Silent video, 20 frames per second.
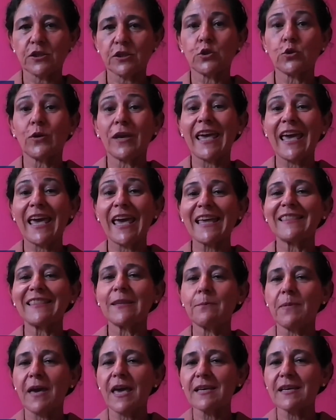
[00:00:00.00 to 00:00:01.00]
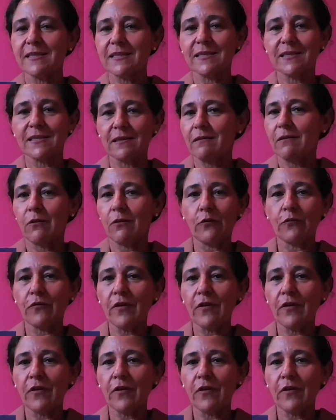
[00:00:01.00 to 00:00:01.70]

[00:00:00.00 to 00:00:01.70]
to get the best of